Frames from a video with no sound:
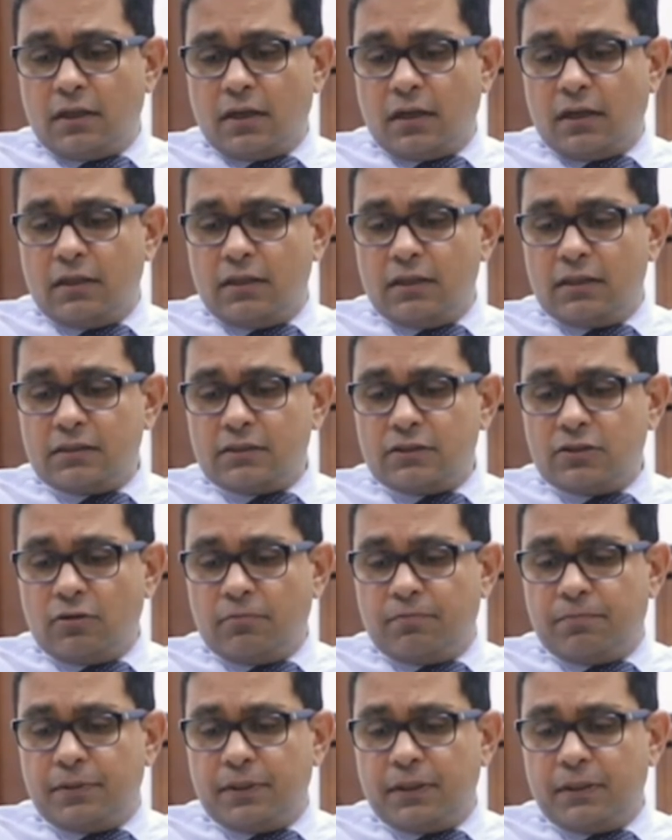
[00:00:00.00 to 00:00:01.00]
unless your
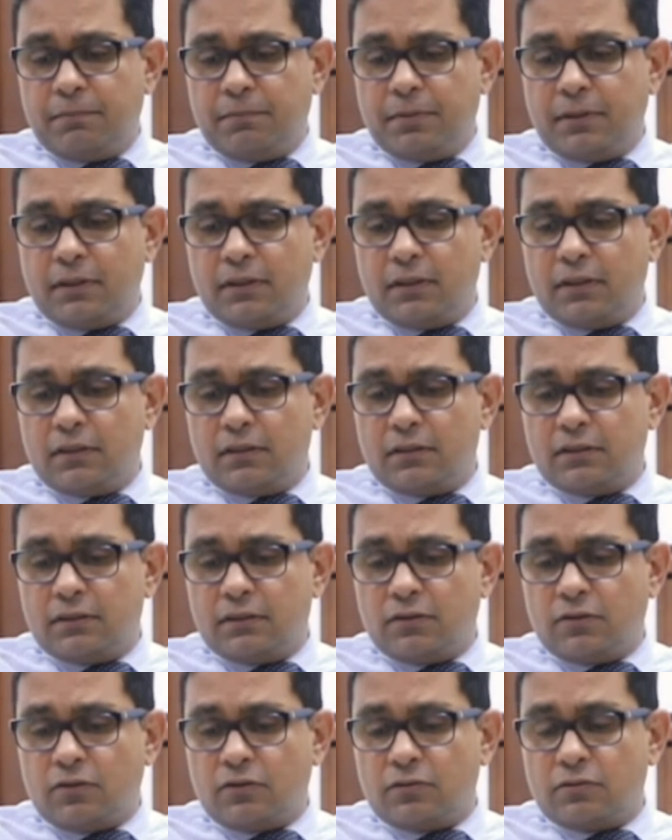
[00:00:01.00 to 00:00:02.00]
people
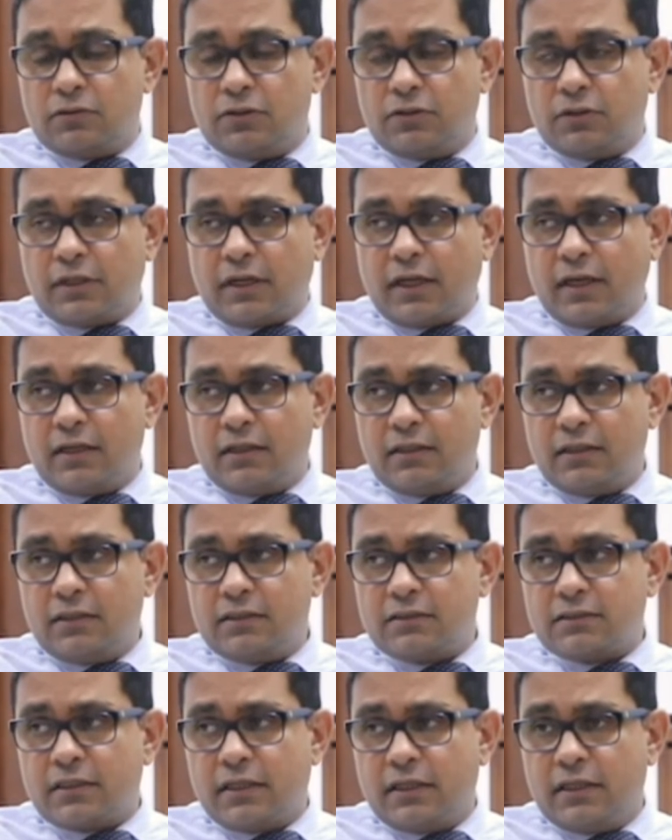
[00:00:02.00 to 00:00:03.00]
or your talent
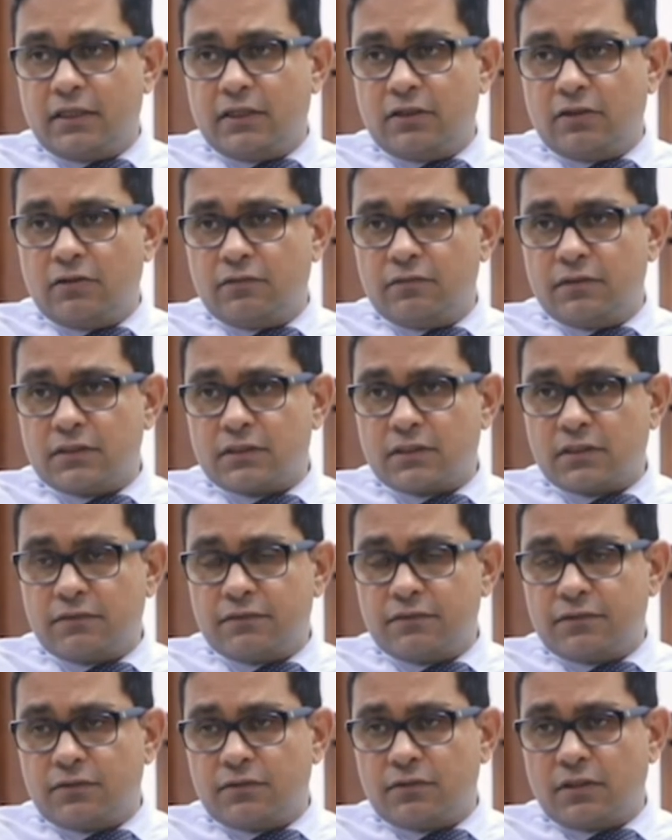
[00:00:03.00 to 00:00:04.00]
is ready to give the
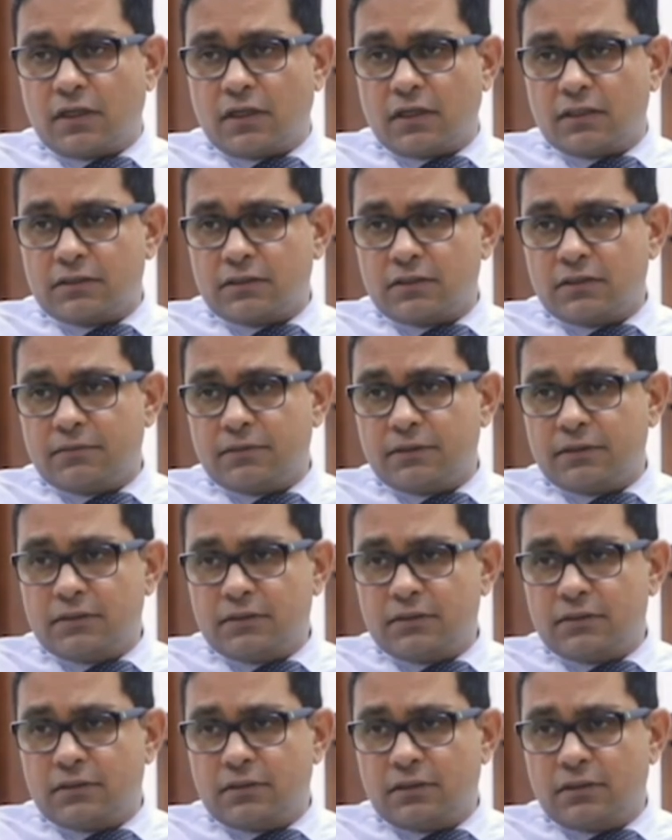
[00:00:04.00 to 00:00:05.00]
service to the
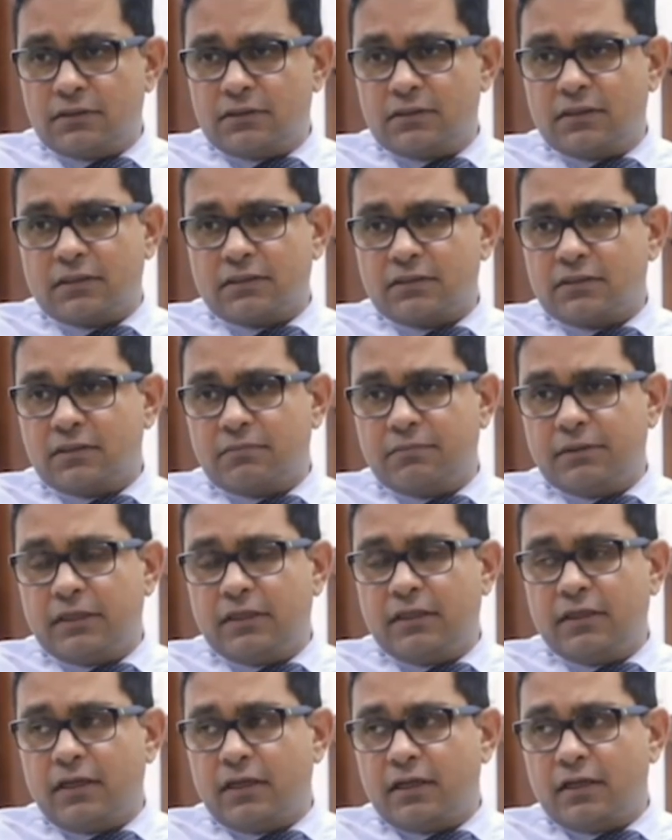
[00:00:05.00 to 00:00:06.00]
customers, it's just a
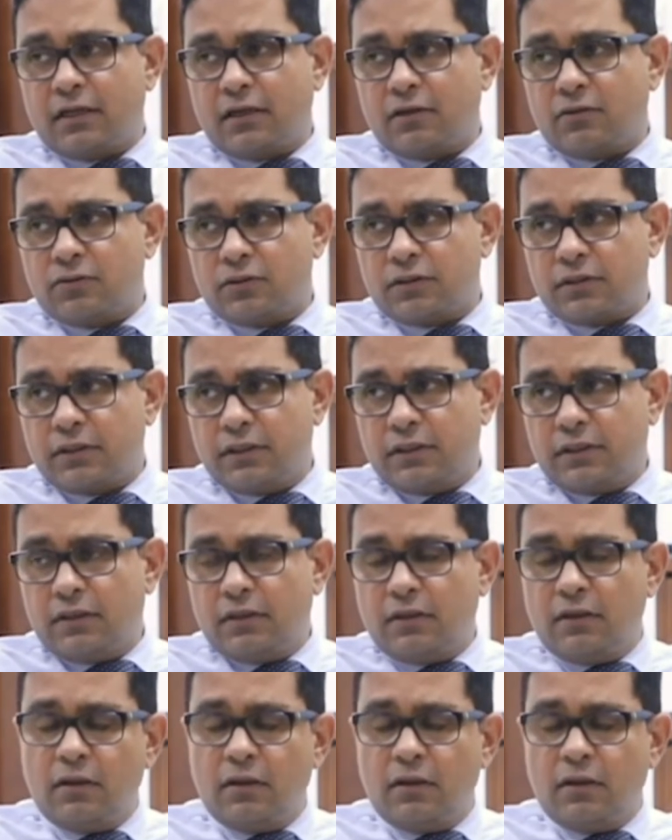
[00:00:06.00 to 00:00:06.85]
building and a counter, right?